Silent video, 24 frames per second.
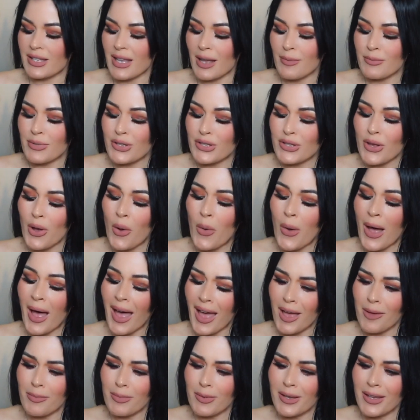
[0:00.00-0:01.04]
I'm so
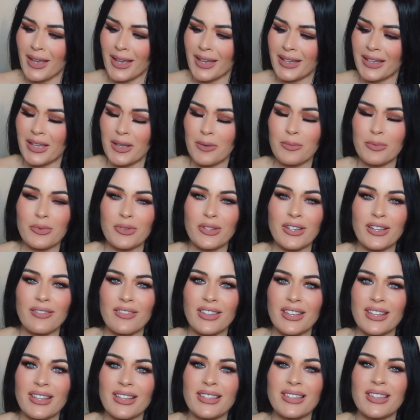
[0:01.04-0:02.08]
happy, I can't believe
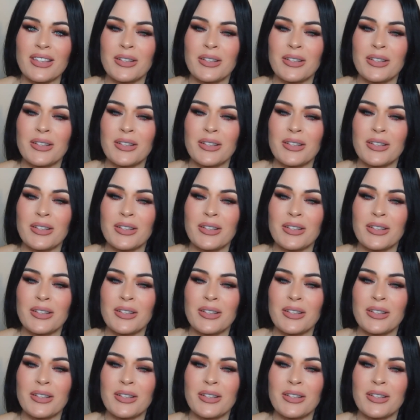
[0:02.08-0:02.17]
this.